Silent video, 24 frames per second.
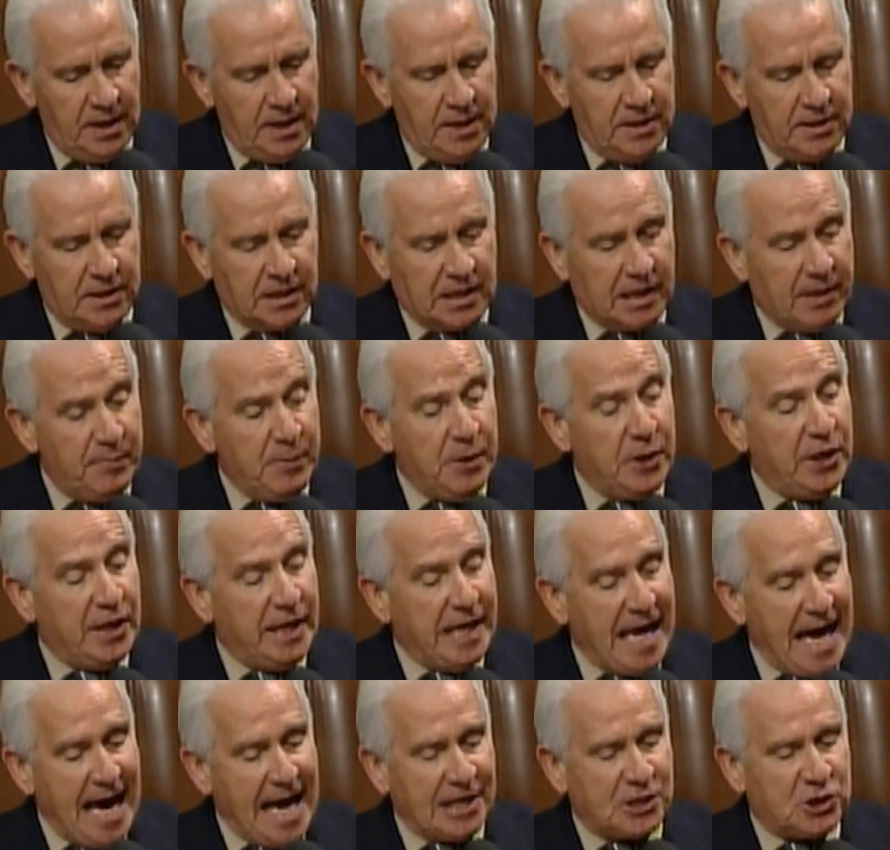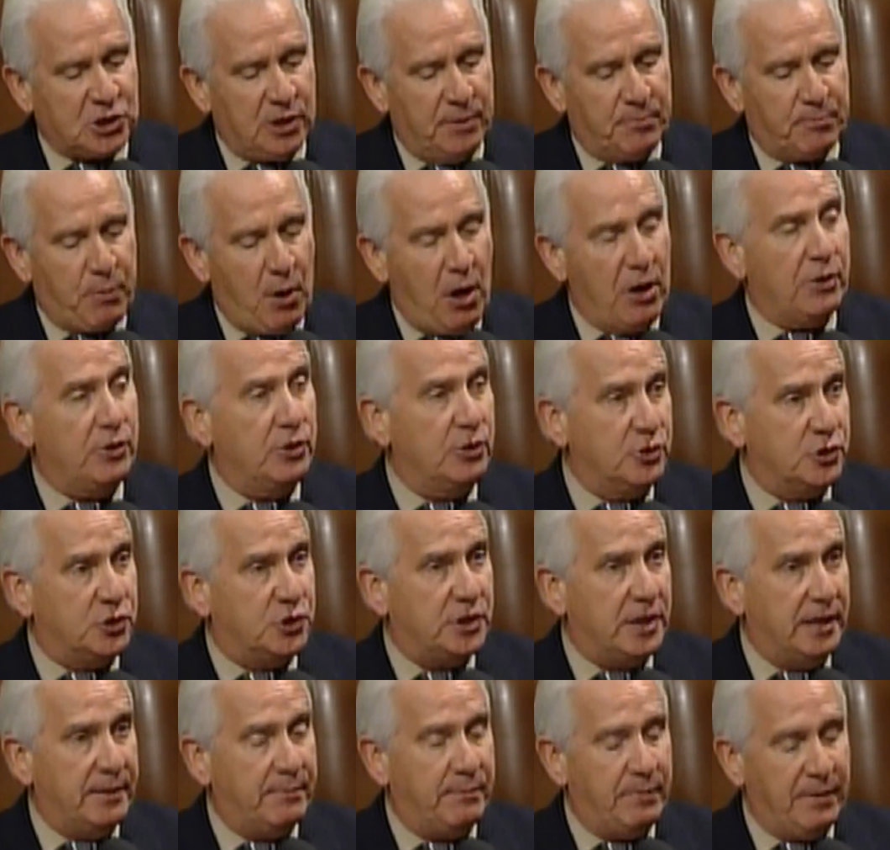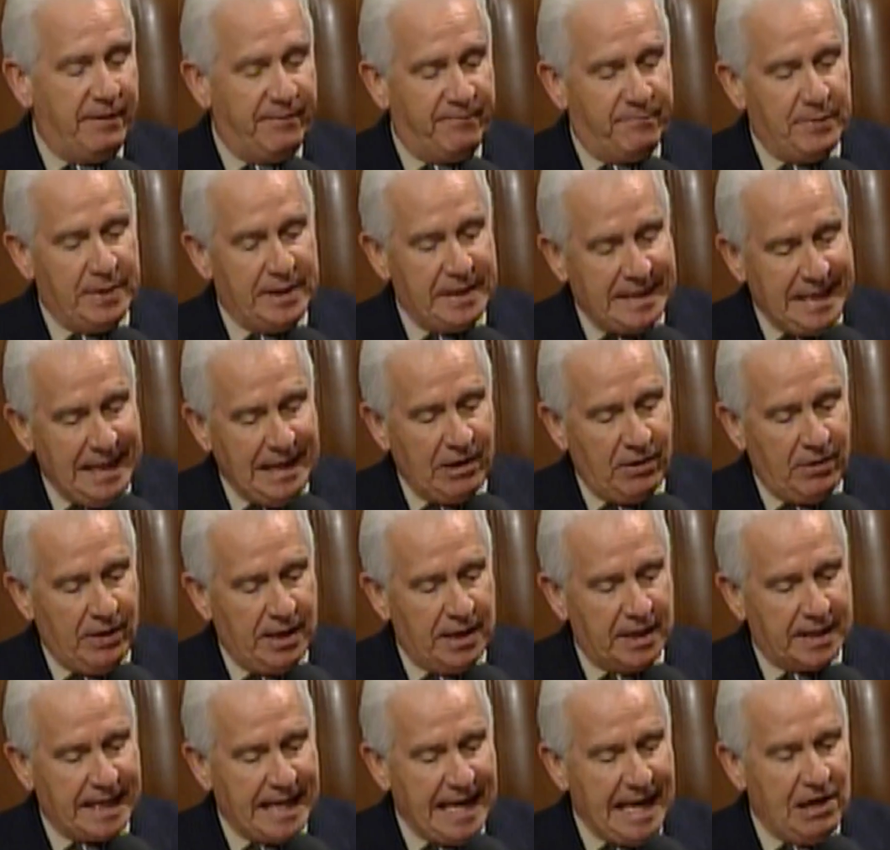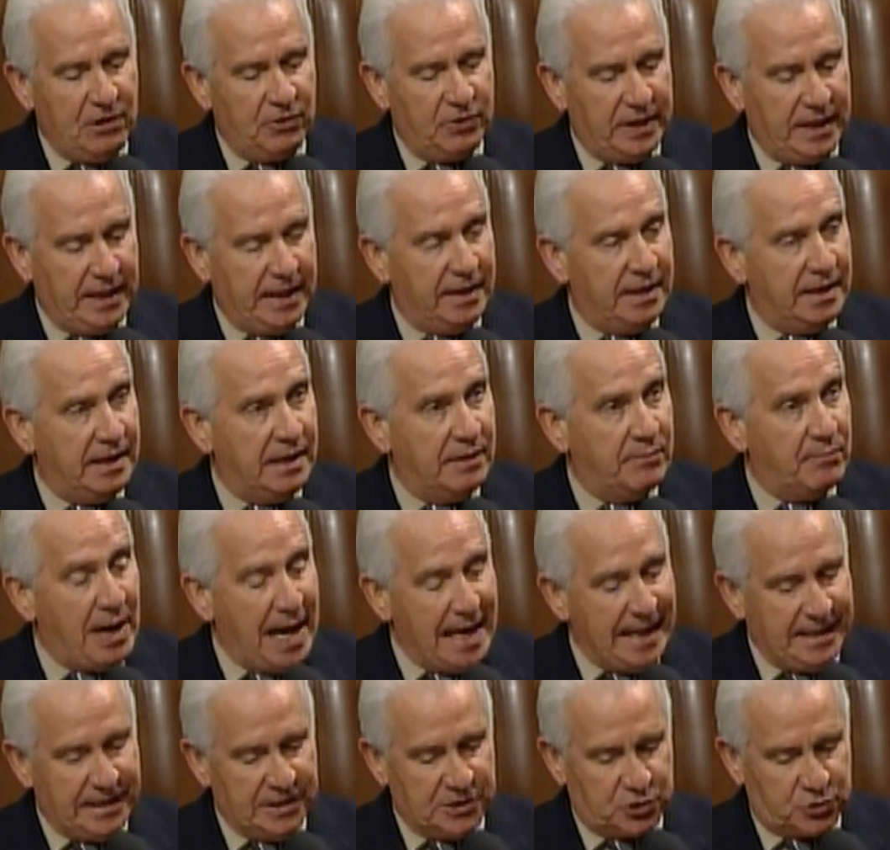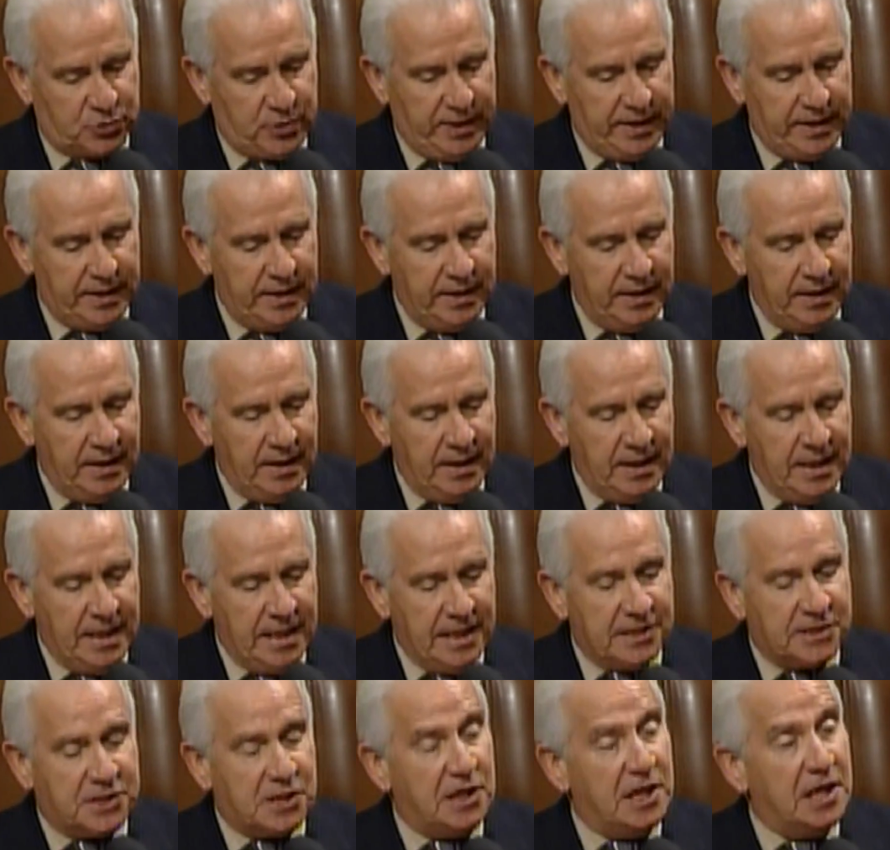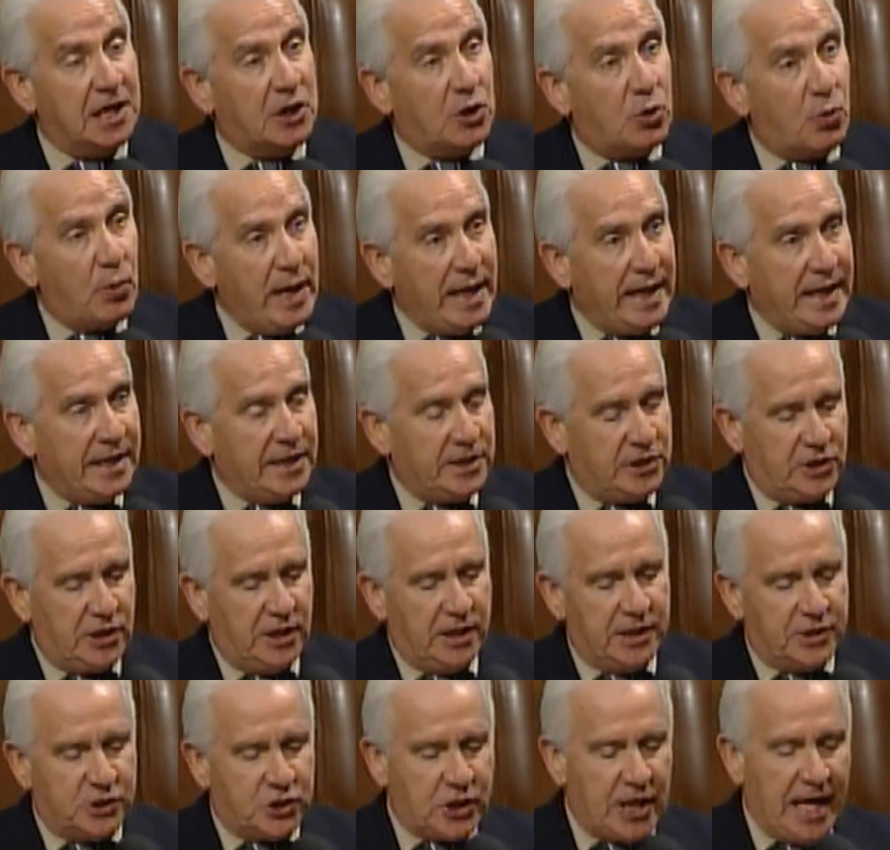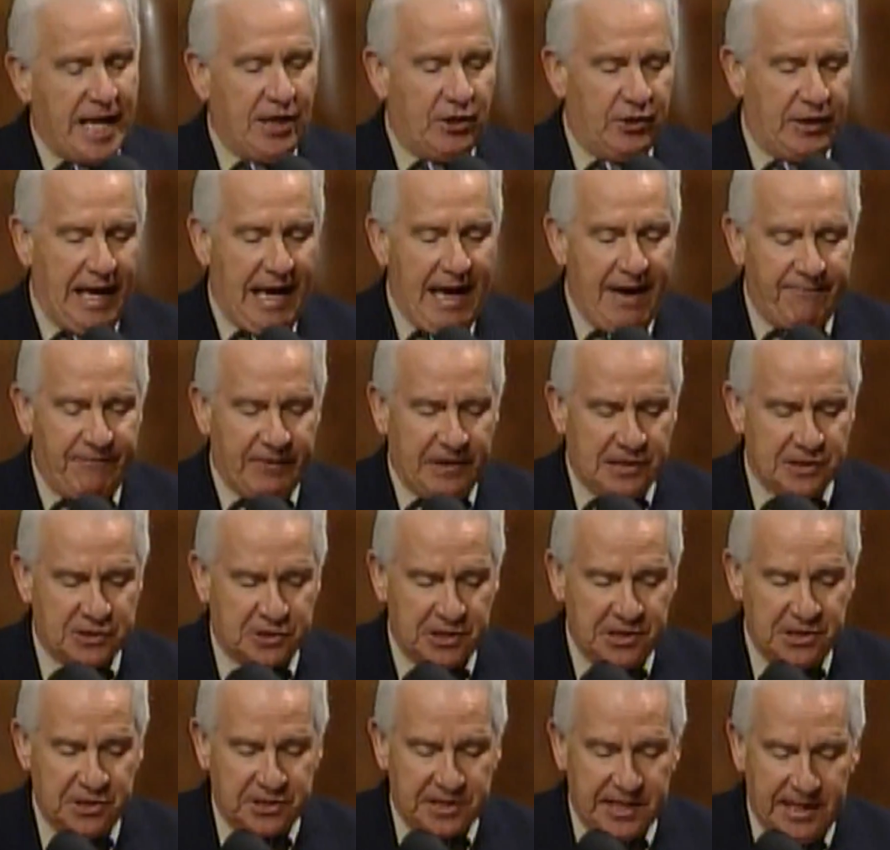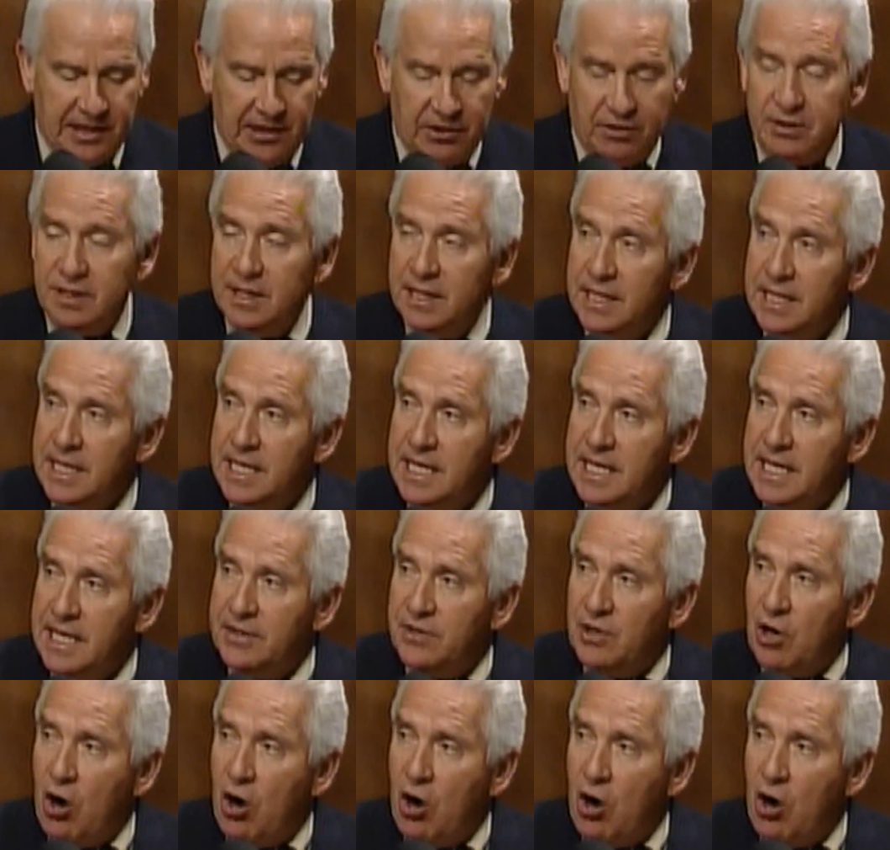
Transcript: The Community Action Partnership of Madera County in my district is an accredited child advocacy center in the